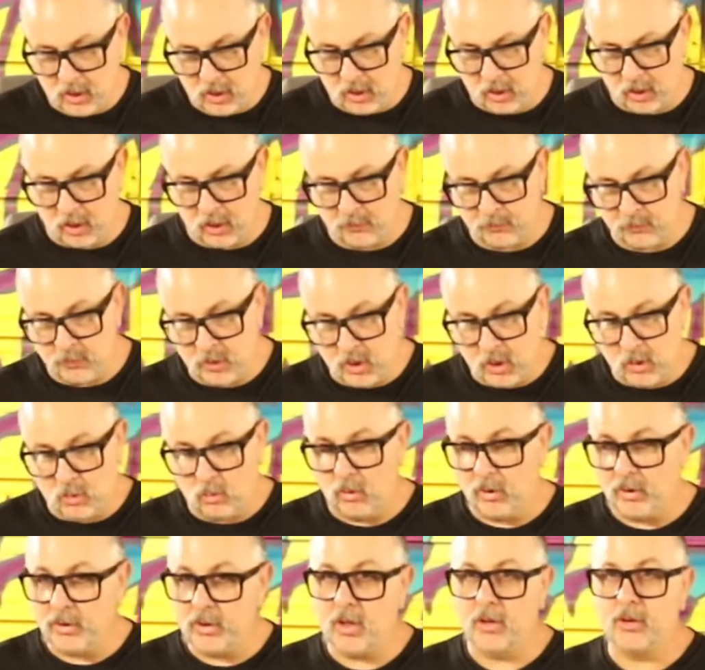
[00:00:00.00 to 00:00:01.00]

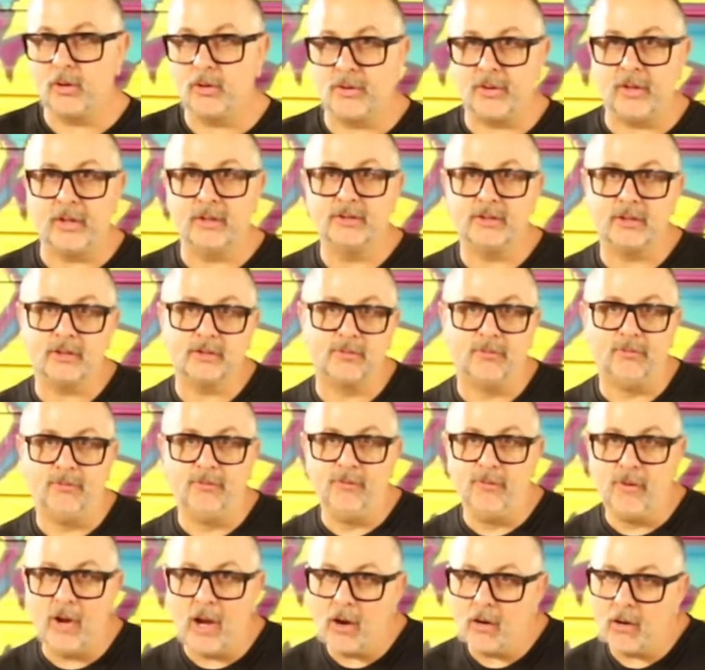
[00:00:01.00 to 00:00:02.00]
One of the other things that's
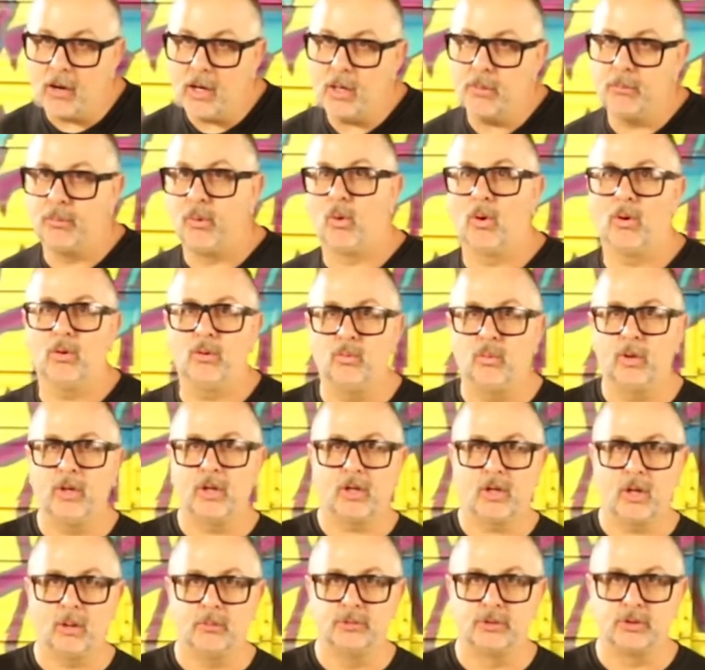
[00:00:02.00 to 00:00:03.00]
very important when
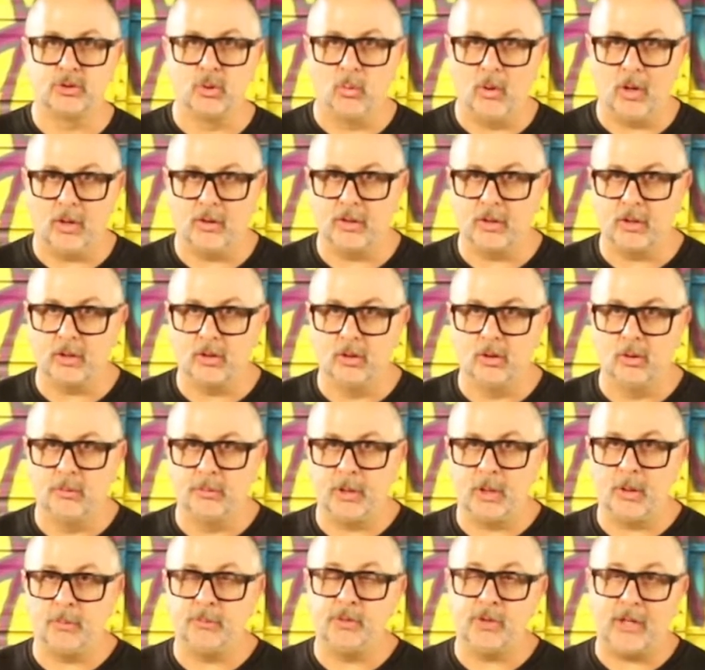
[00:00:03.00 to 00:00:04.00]
it comes to welding
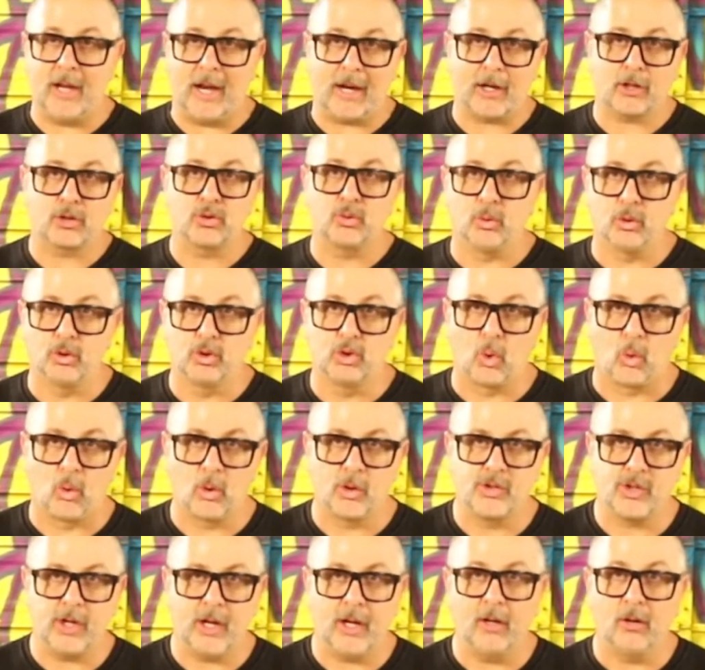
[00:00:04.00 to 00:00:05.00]
aluminum, the actual
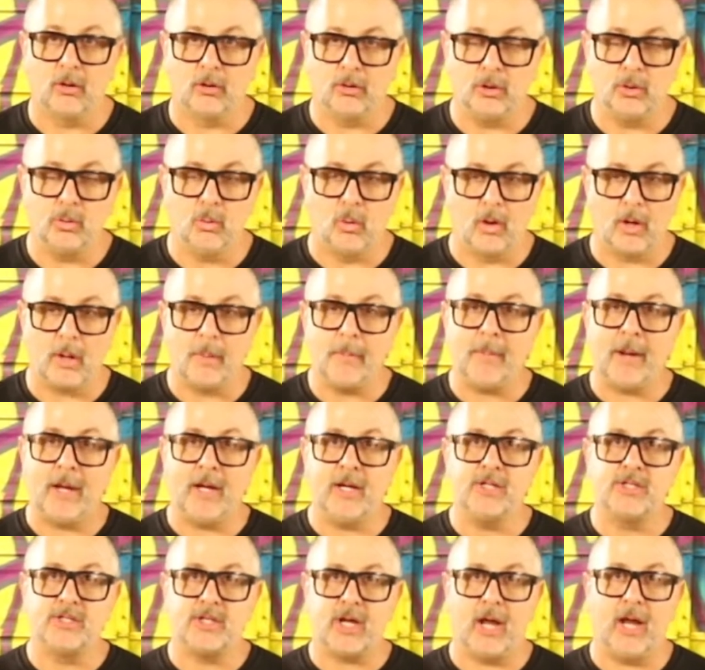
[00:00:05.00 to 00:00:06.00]
torch angle. You want to
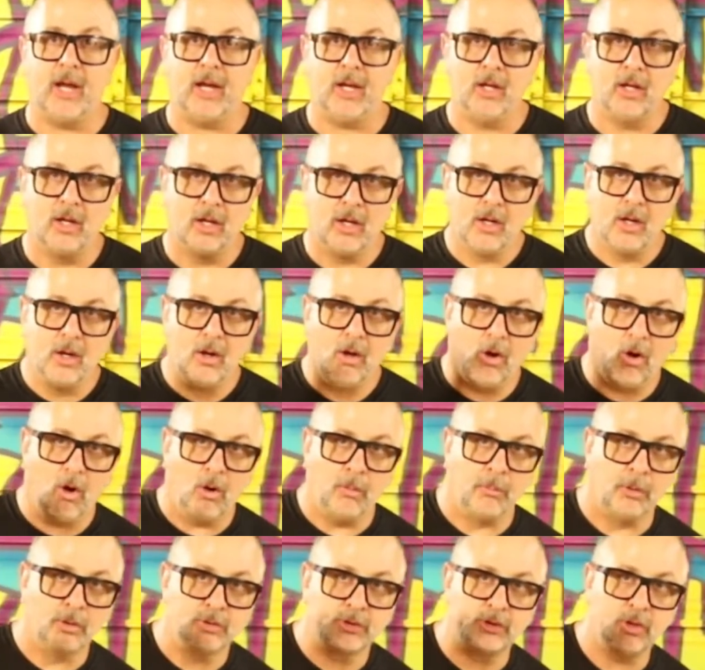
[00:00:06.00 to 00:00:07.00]
maintain
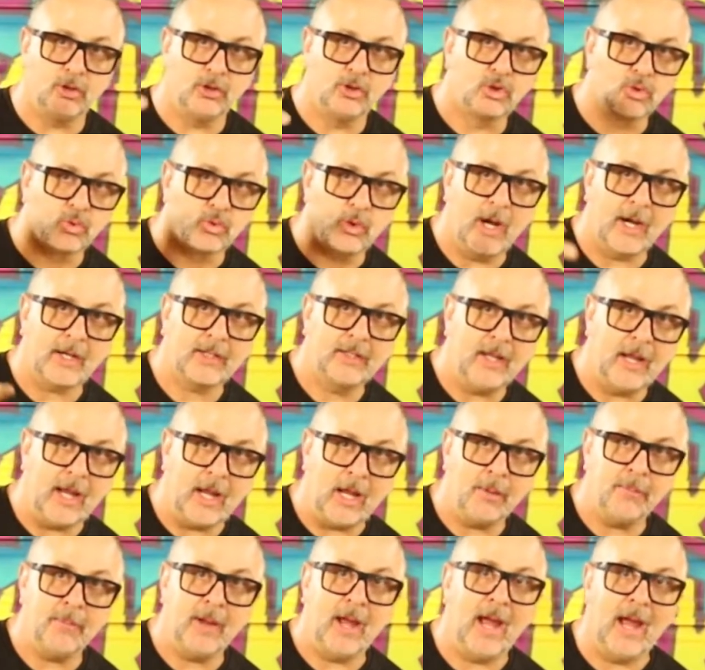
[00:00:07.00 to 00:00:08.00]
almost a direct
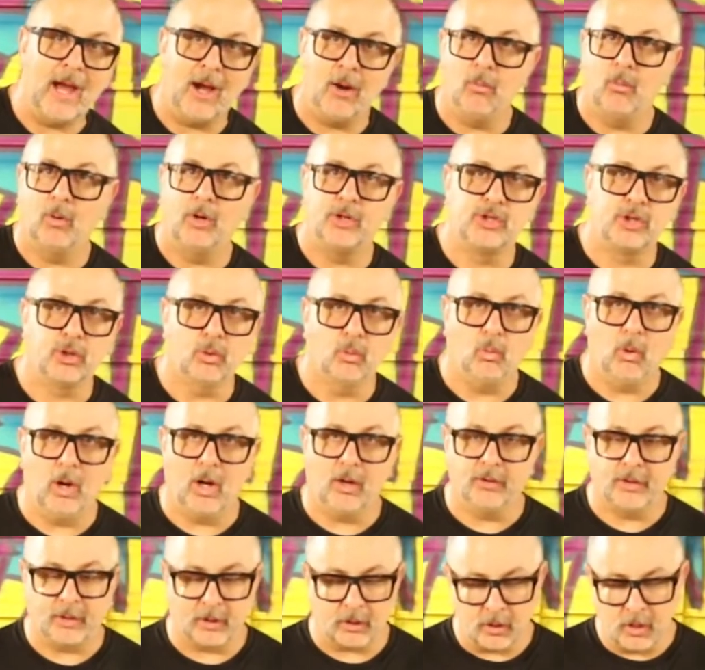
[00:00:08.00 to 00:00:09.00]
aim at what you're
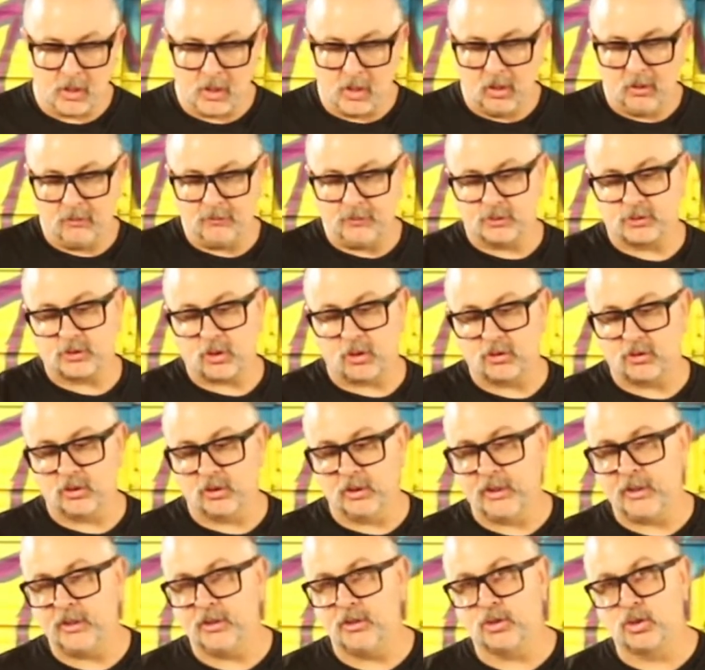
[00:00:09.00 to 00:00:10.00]
welding. If you start to
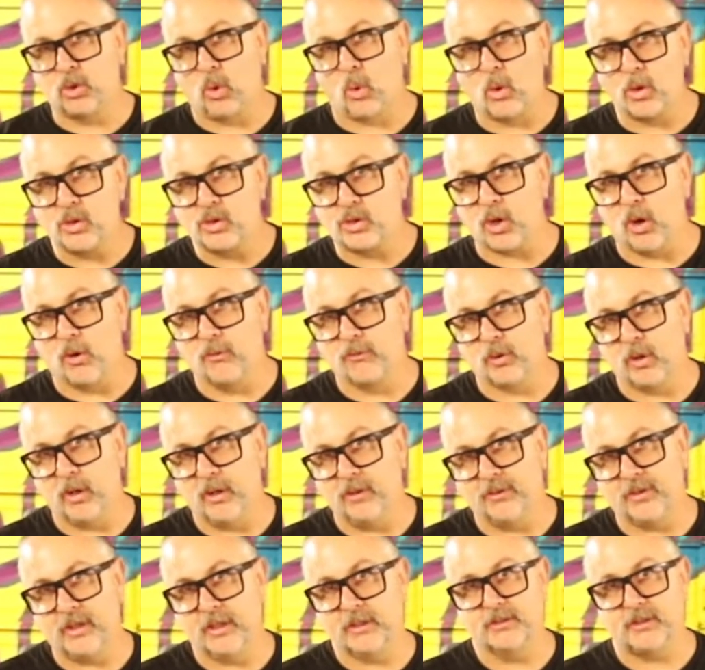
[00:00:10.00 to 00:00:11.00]
lean the torch over
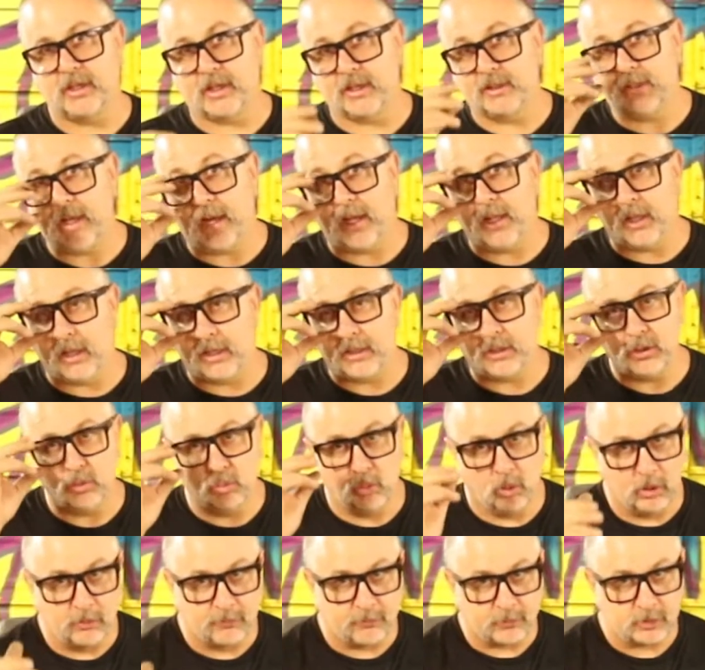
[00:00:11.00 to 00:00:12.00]
and things like that, like you
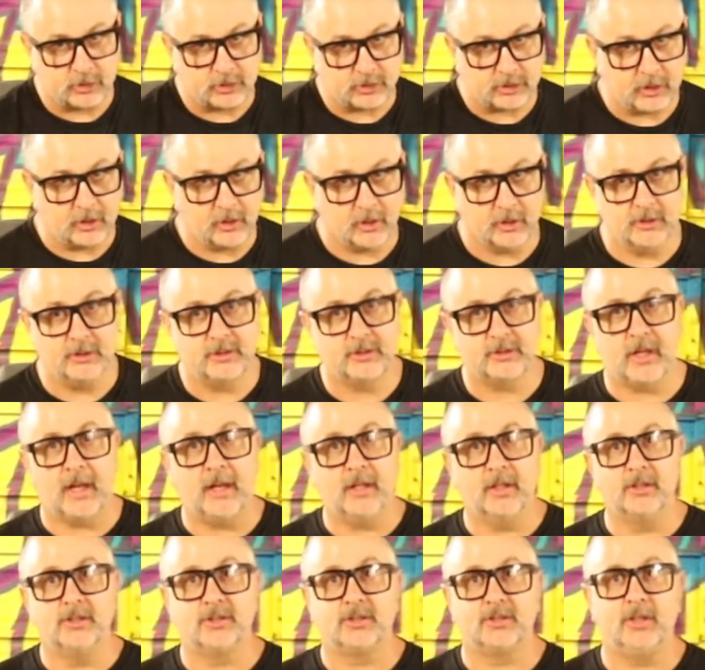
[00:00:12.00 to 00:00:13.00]
would for steel and
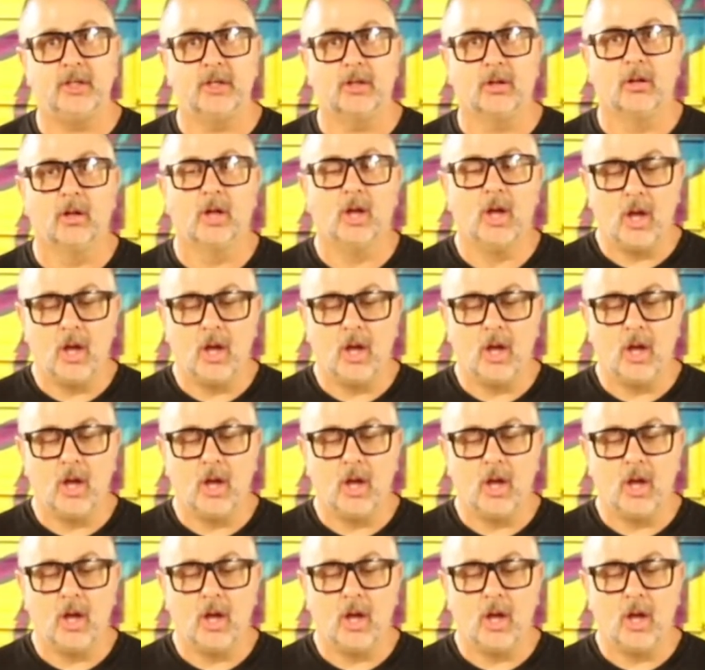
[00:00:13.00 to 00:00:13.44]
stainless steel,